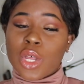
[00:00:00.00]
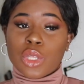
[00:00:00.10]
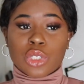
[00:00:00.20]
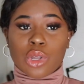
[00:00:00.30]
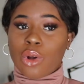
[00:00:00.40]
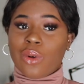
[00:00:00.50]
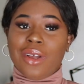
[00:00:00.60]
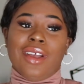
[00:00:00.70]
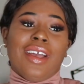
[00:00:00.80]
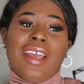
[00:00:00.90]
So
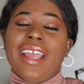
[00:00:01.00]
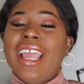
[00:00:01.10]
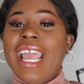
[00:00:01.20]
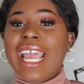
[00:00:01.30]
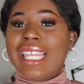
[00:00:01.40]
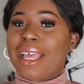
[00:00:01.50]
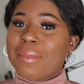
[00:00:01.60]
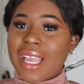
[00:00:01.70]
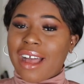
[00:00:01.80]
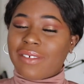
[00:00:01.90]
let
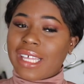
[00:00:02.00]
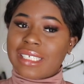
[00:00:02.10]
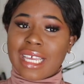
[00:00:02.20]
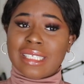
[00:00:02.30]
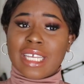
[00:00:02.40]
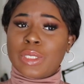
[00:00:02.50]
me have Valentine's Day.